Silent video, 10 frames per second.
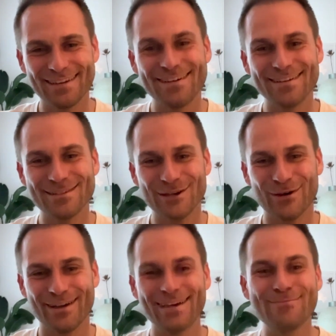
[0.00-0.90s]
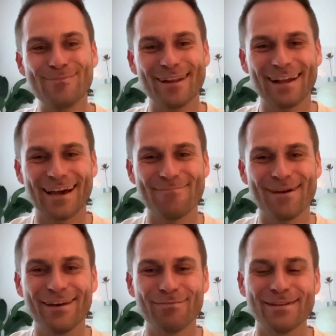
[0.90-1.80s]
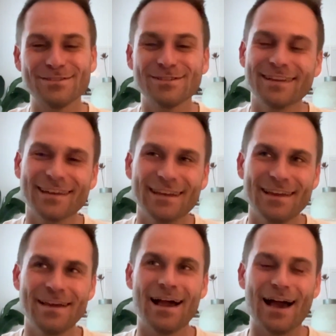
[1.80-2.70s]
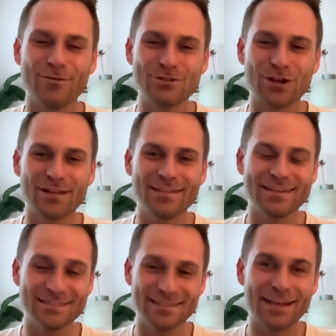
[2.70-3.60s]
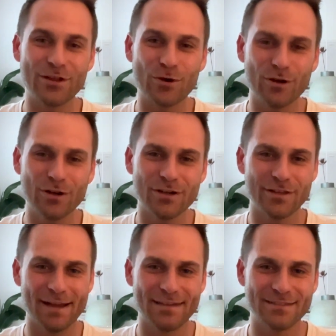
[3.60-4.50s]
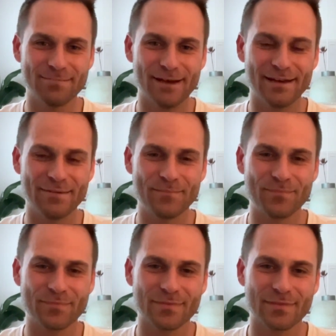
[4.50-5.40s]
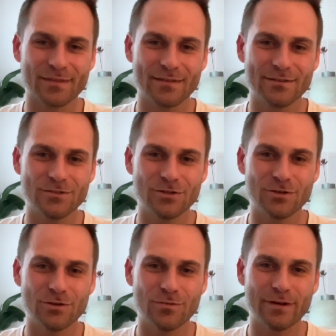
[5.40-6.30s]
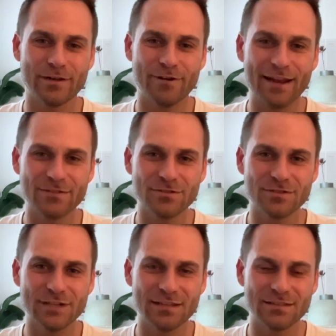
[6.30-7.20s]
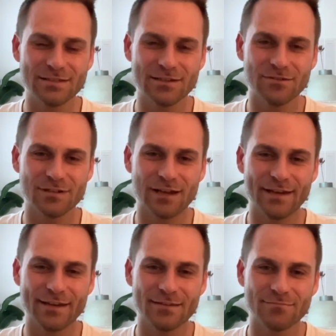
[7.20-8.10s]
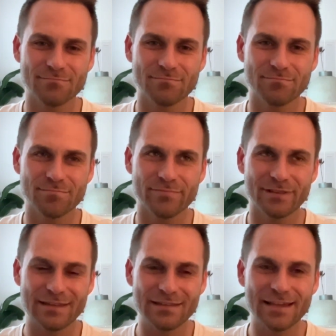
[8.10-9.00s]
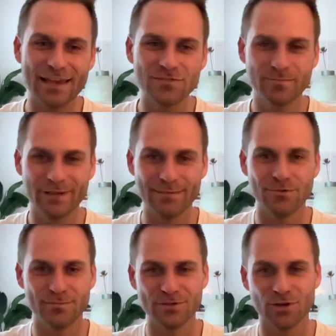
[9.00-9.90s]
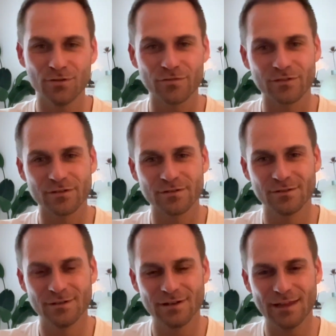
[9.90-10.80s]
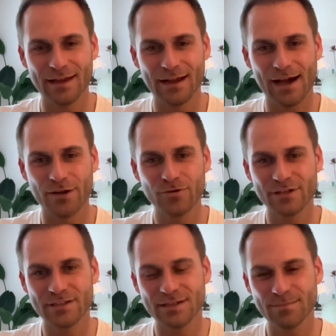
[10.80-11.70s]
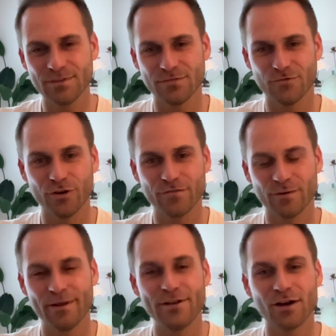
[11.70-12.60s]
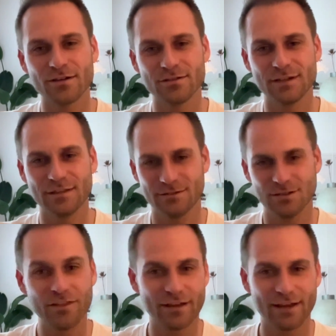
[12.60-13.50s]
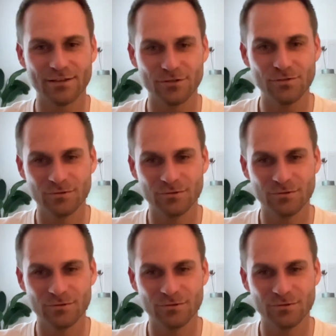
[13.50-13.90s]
So, but I got my health back. So I think I was lucky that I started early on the mindset part. So when I ran into these challenges, I was like, this has to be able to be solved. Like, I don't accept this verdict from a doctor saying there's nothing I can do.